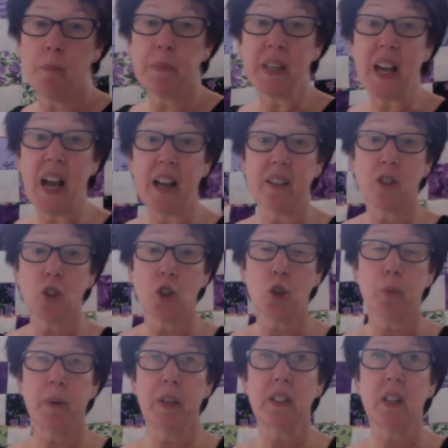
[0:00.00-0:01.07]
Yes,
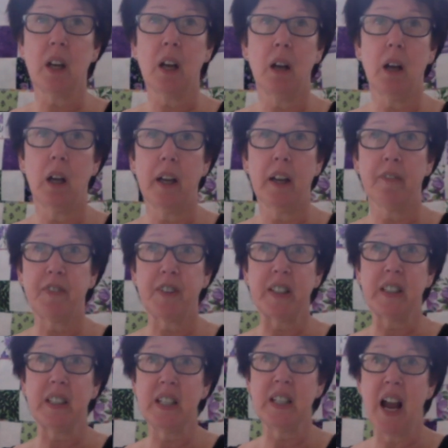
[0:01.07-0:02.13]
Teresa, if
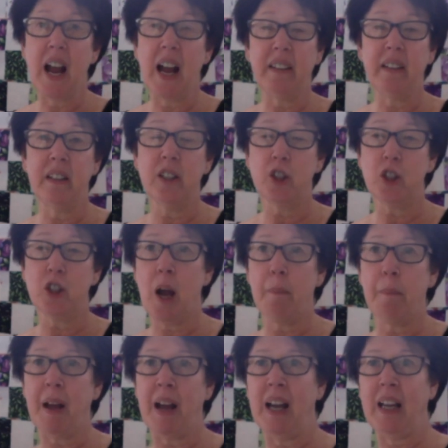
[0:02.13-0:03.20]
it's not in the
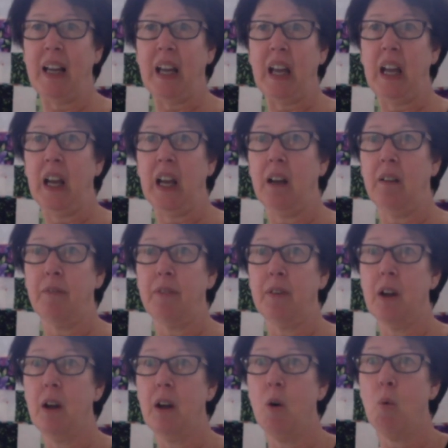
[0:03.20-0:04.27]
shop, I have
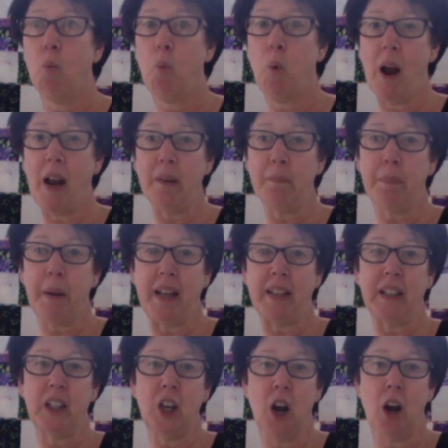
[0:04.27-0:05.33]
white by
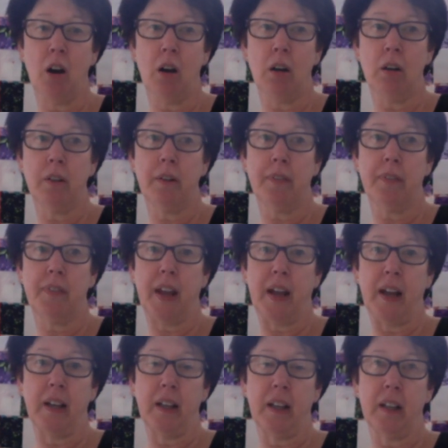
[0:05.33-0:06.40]
the yard
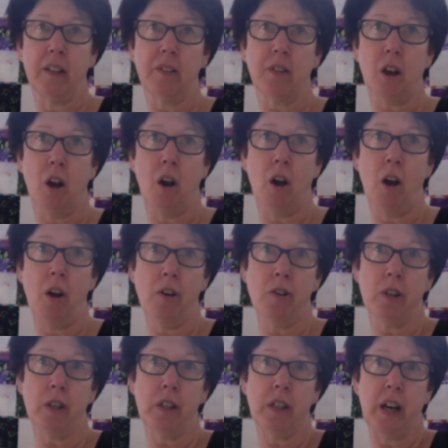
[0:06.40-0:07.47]
that is
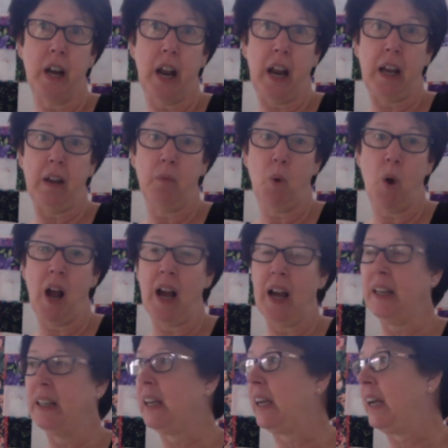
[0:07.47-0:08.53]
108
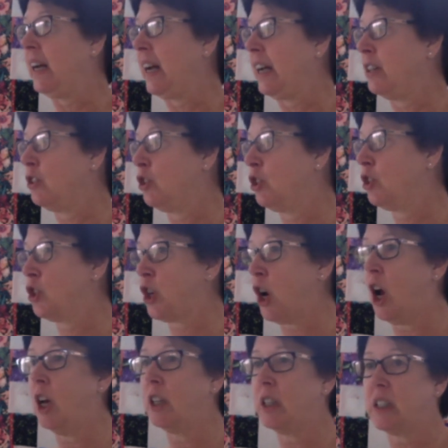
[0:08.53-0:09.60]
wide, and I
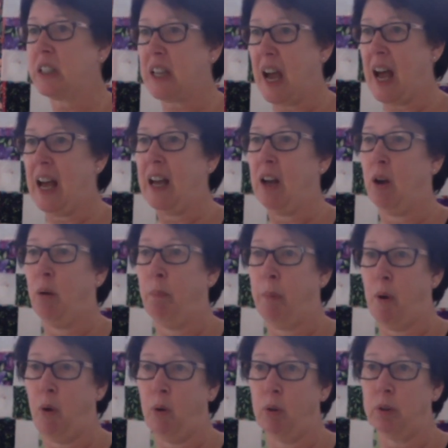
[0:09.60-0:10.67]
just got a
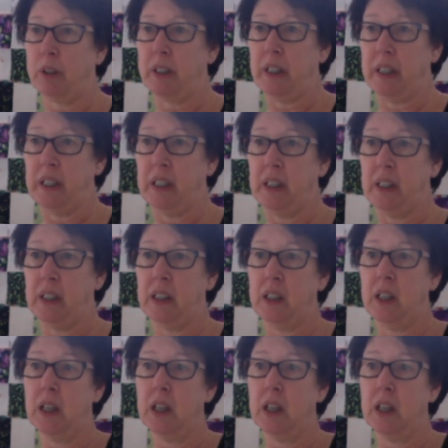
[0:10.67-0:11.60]
bolt in